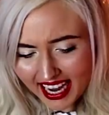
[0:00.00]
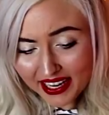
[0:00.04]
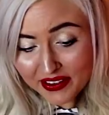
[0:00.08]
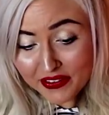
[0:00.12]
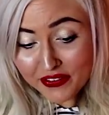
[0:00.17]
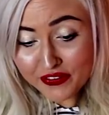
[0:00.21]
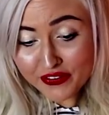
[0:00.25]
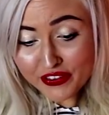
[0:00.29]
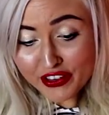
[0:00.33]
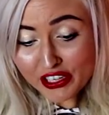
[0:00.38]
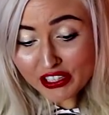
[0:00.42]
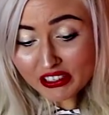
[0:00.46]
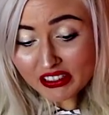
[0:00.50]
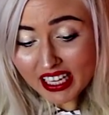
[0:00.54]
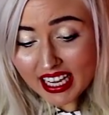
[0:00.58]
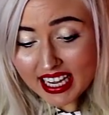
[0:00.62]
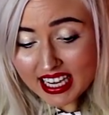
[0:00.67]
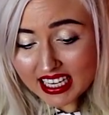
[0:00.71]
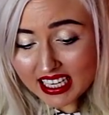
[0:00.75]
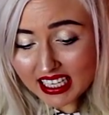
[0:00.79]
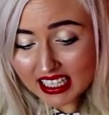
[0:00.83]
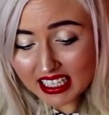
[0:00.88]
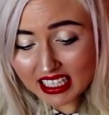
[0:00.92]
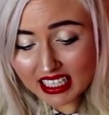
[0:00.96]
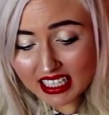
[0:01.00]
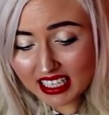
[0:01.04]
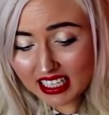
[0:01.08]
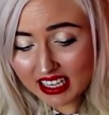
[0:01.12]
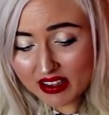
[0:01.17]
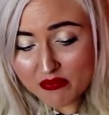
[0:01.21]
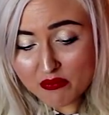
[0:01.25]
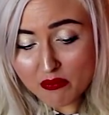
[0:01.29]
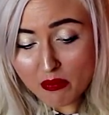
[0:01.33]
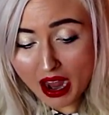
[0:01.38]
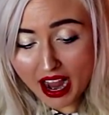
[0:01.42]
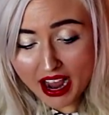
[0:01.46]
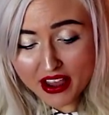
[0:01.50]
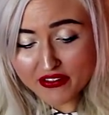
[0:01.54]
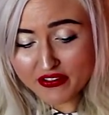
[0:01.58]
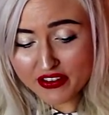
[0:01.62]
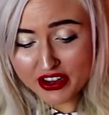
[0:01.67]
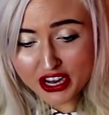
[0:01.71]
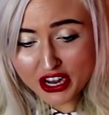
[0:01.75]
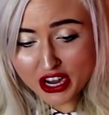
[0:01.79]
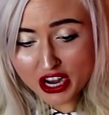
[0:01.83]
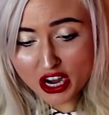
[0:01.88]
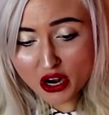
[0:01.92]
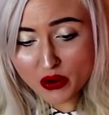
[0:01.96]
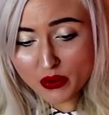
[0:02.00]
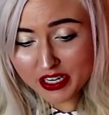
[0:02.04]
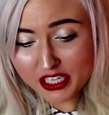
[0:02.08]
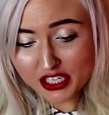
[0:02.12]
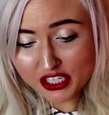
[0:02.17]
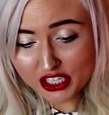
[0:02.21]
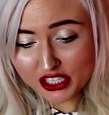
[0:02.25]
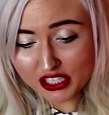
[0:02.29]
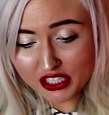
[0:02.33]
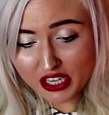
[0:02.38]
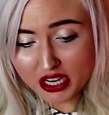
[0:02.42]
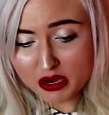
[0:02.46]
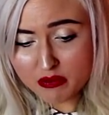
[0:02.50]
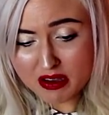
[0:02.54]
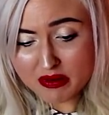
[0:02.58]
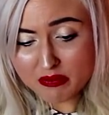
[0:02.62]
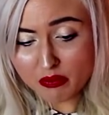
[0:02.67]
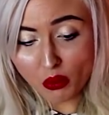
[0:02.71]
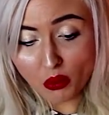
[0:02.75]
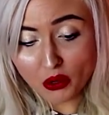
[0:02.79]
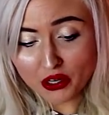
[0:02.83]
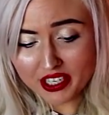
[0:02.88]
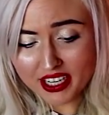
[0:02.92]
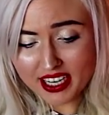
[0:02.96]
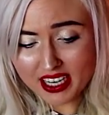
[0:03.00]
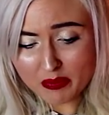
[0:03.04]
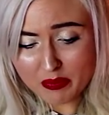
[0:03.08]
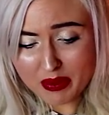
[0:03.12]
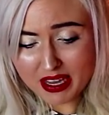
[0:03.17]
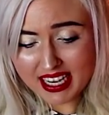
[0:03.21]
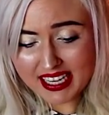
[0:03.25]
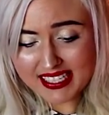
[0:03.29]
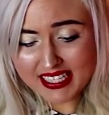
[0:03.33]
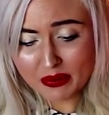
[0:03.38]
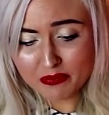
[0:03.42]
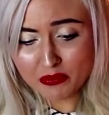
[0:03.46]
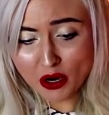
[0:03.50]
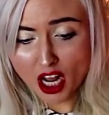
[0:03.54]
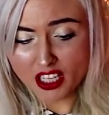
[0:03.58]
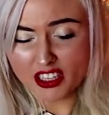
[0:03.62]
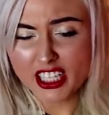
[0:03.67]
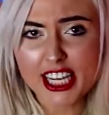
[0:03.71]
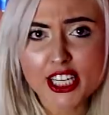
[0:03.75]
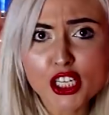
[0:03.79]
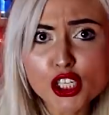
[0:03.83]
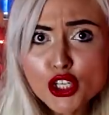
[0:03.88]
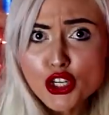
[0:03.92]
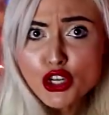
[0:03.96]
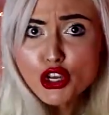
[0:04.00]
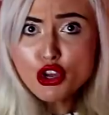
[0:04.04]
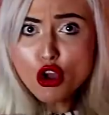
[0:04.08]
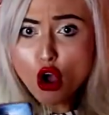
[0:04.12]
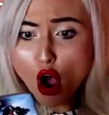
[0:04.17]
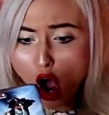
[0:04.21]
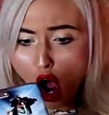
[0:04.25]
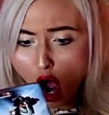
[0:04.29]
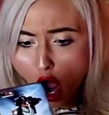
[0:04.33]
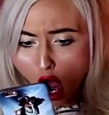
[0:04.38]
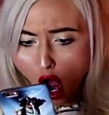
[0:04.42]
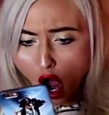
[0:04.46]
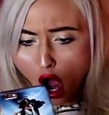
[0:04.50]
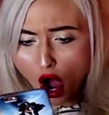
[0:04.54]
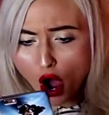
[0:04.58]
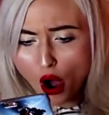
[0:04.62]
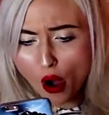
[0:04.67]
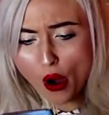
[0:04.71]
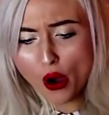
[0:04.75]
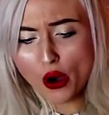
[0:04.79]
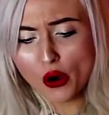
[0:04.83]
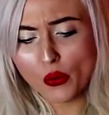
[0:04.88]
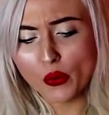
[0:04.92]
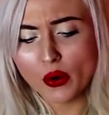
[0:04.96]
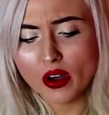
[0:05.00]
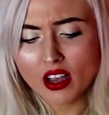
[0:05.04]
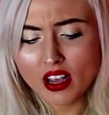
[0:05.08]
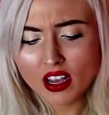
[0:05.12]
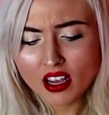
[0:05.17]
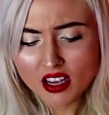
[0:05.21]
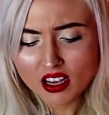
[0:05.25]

I feel like my video is just gonna be boring because I'm not like, yo!